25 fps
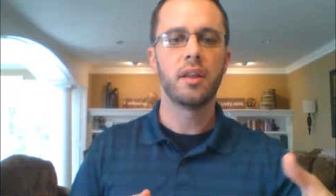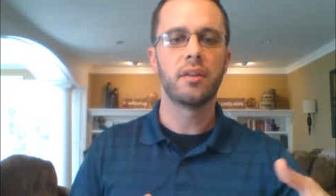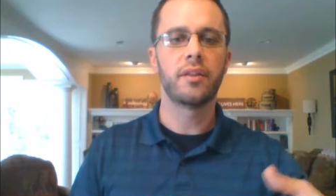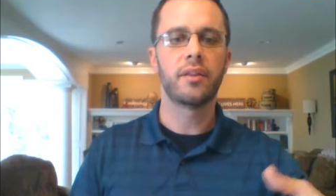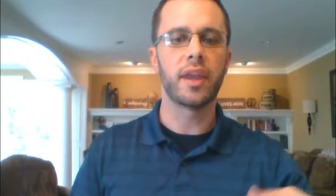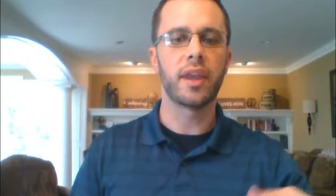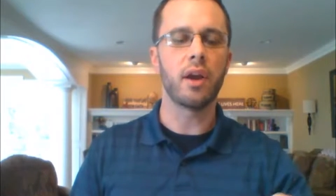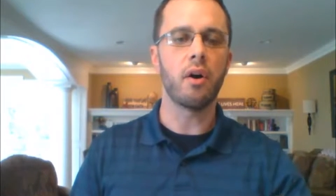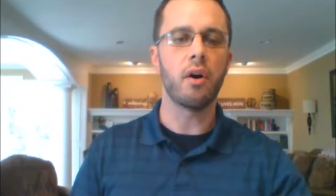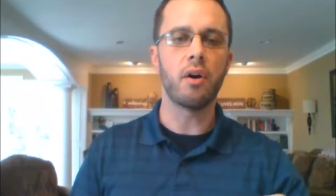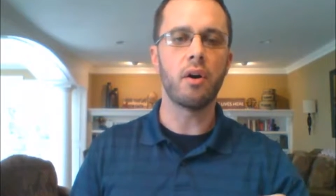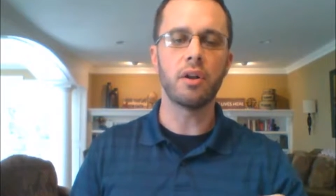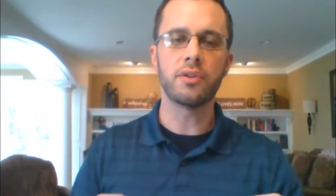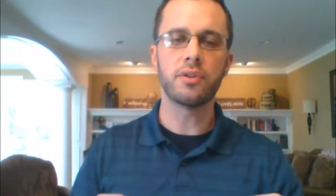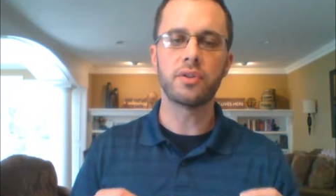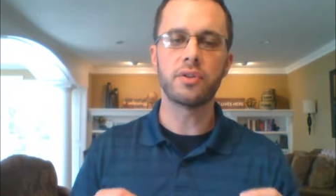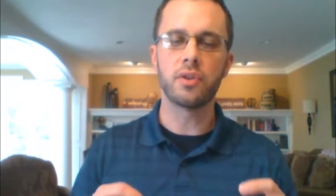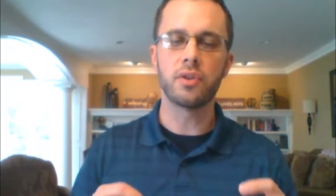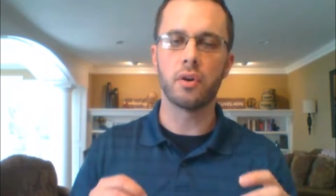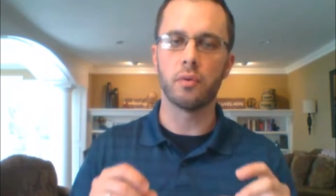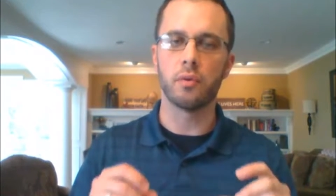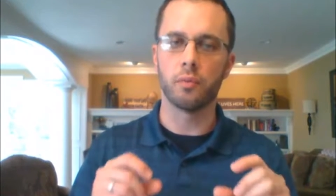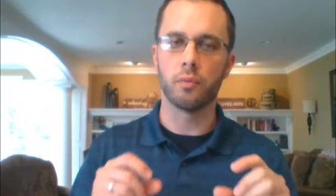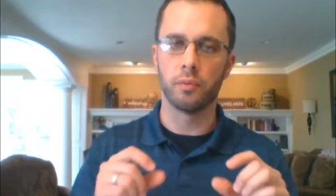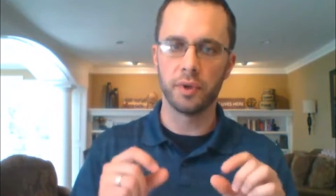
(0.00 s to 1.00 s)
They
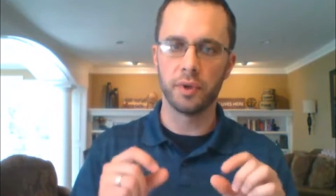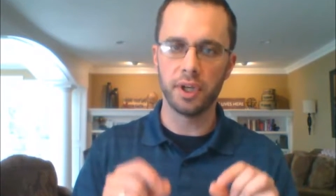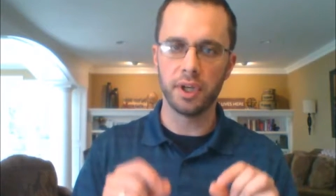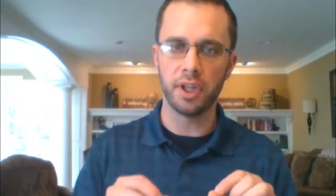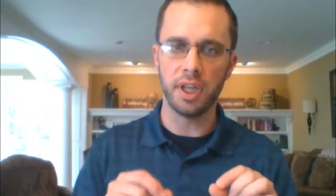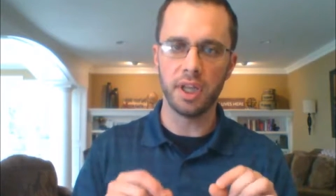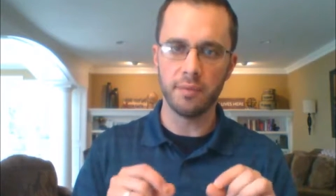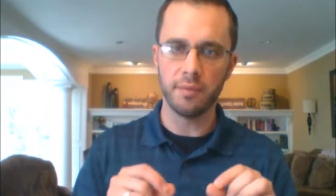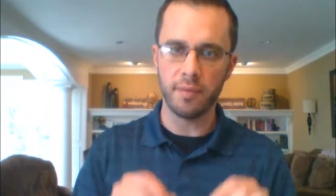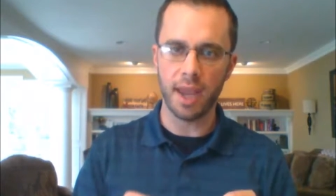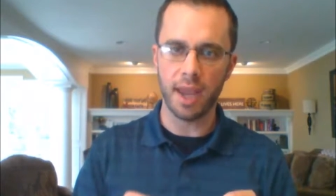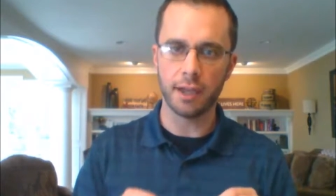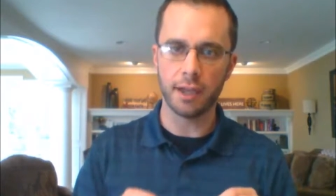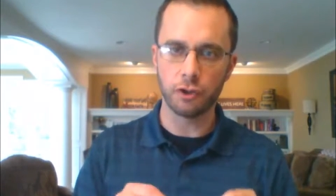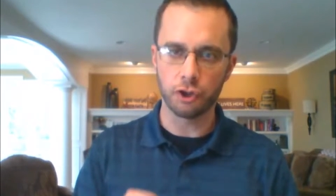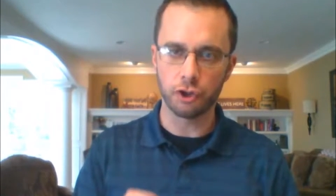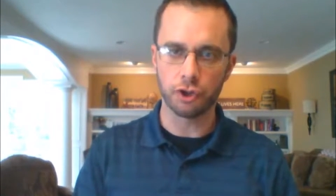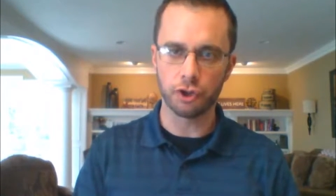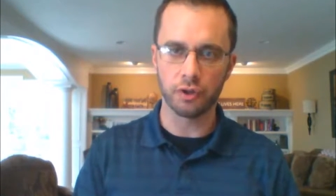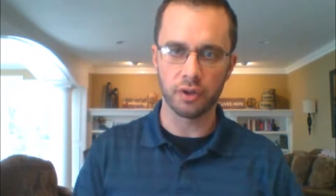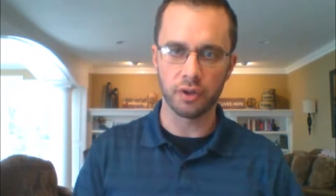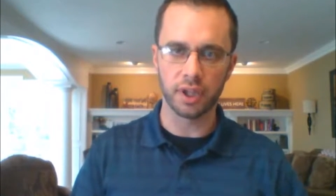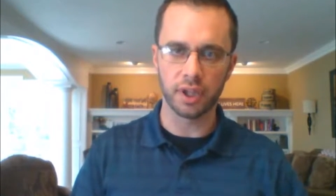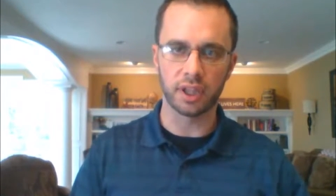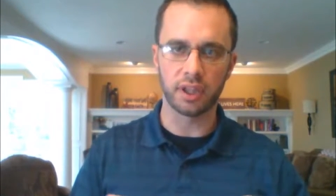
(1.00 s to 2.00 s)
also really made
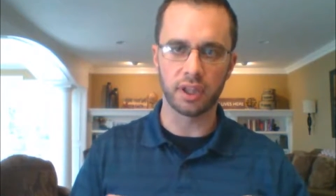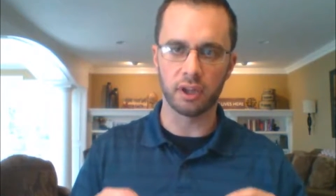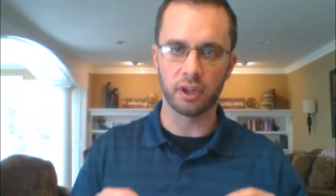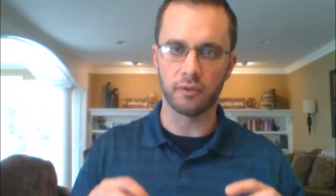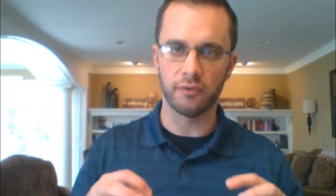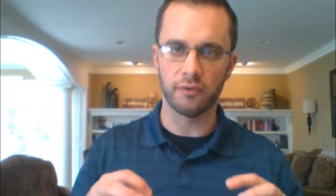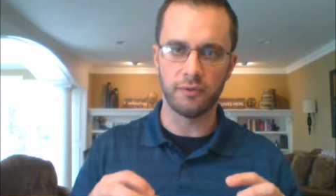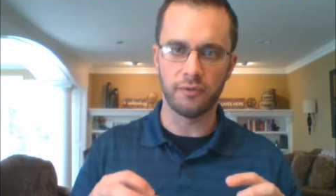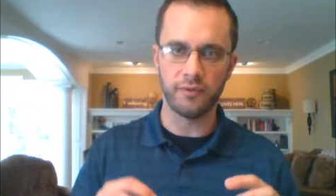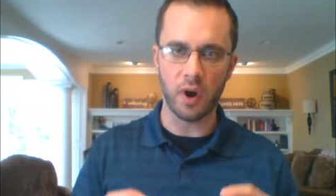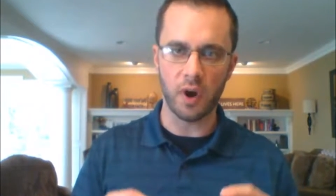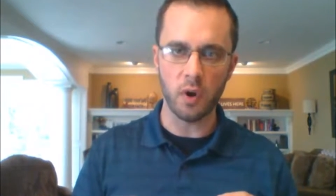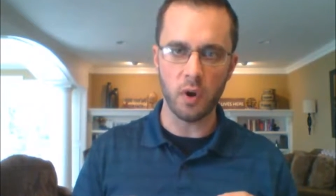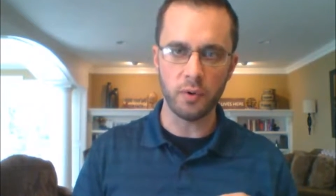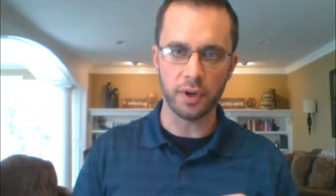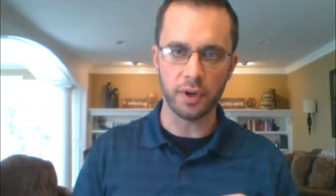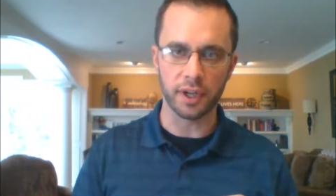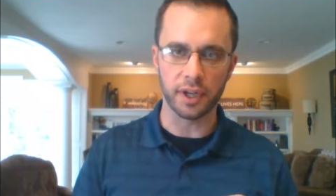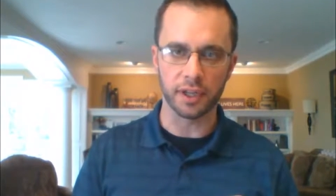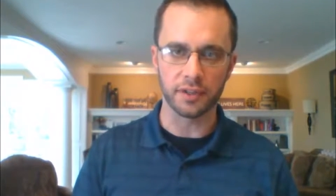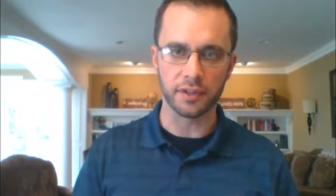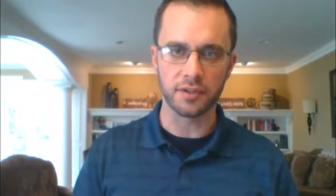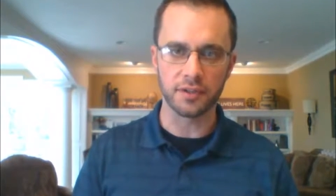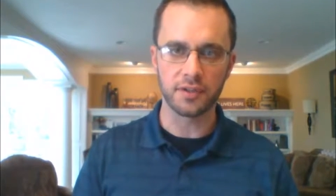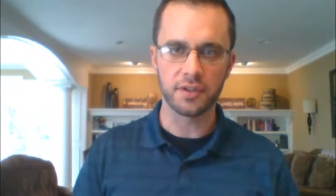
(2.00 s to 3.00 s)
sure that they're
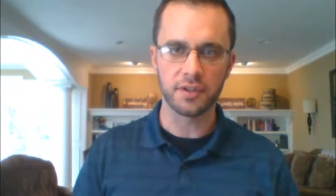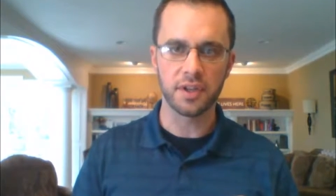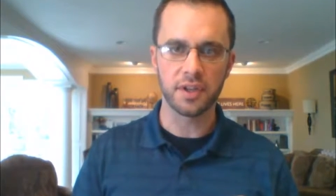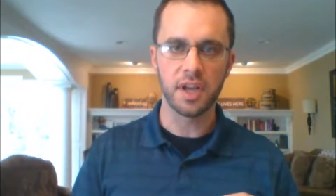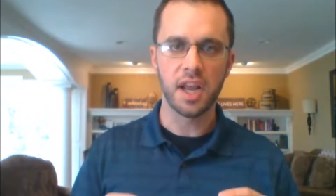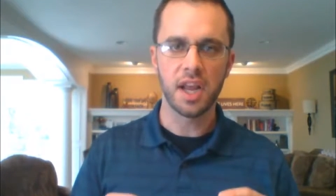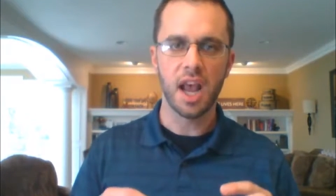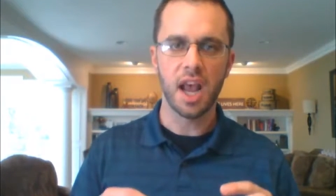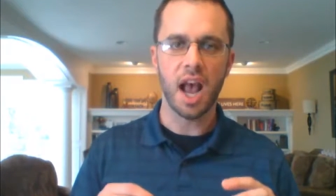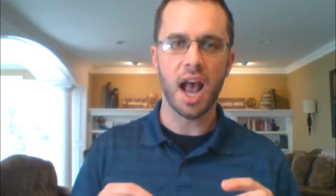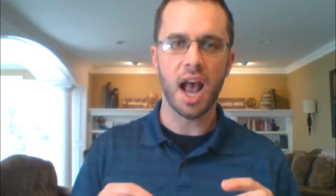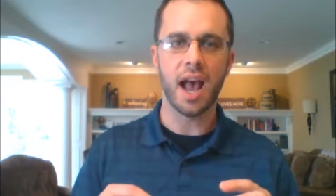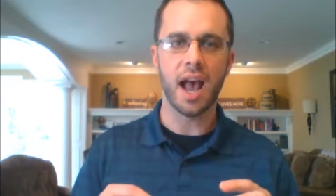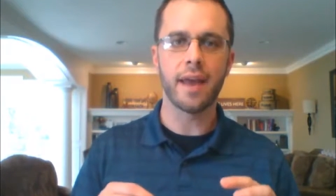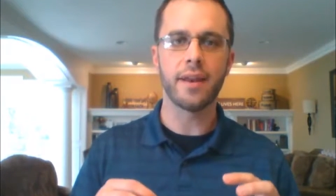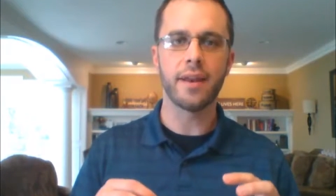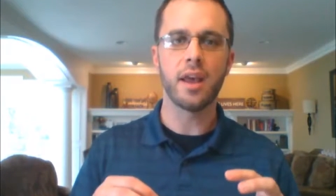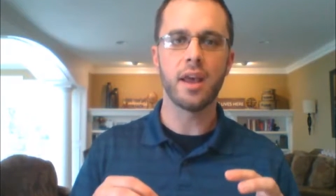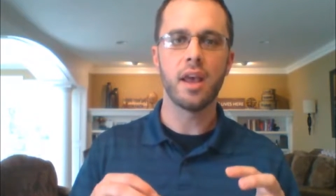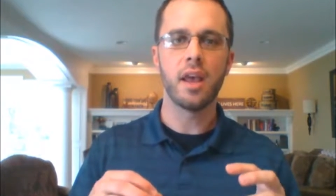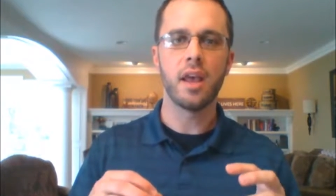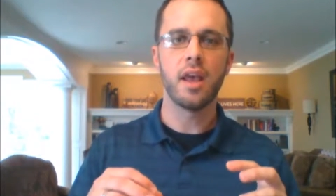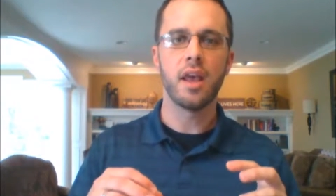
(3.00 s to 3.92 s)
focused on